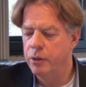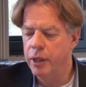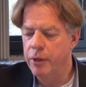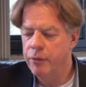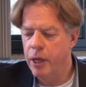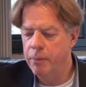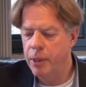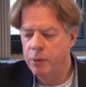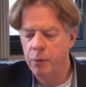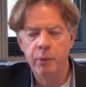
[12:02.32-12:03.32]
to give them
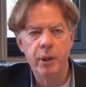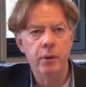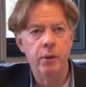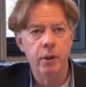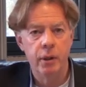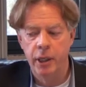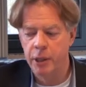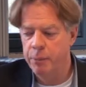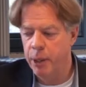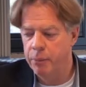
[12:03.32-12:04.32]
is what we call an
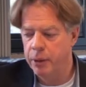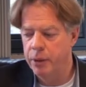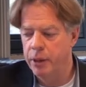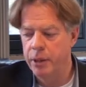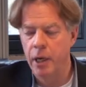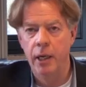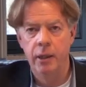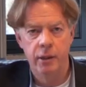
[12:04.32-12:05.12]
experiment design